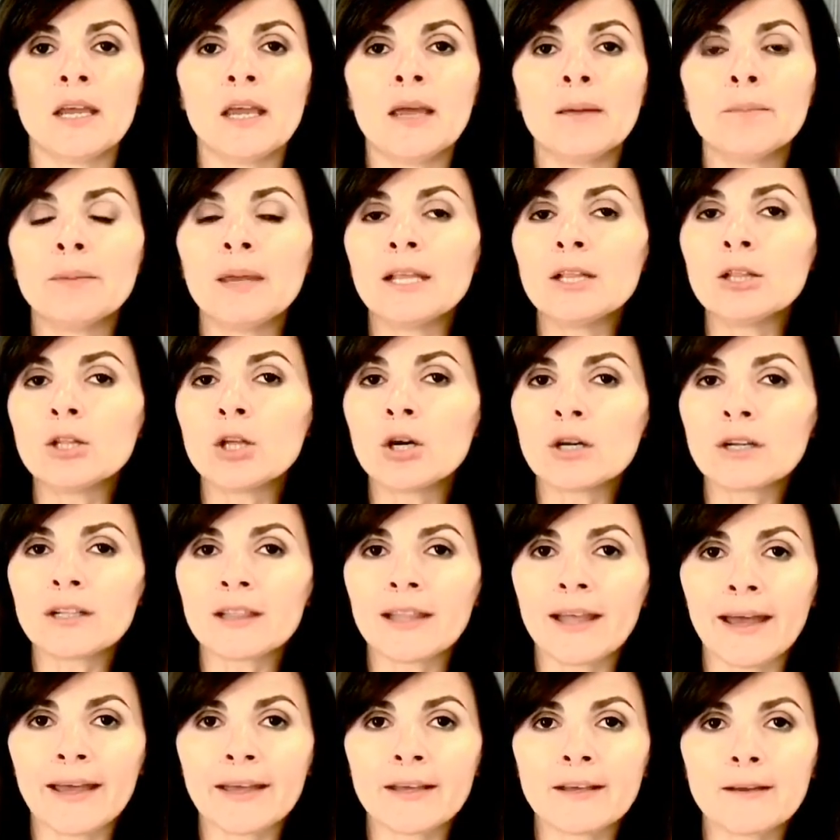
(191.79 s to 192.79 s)
It may look
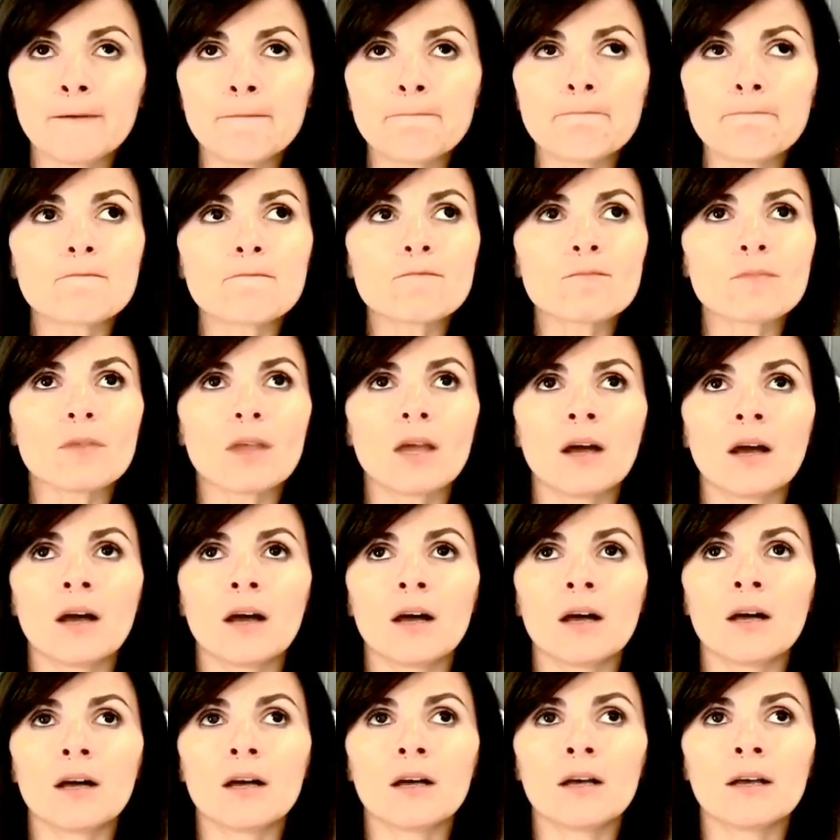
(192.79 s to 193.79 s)
like
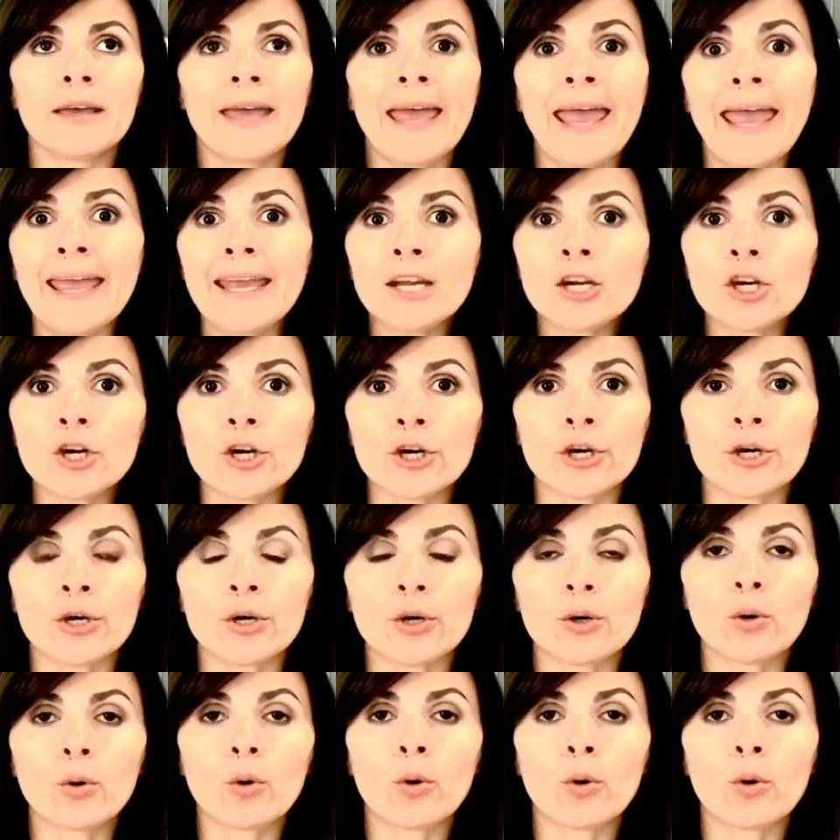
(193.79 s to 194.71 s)
anger,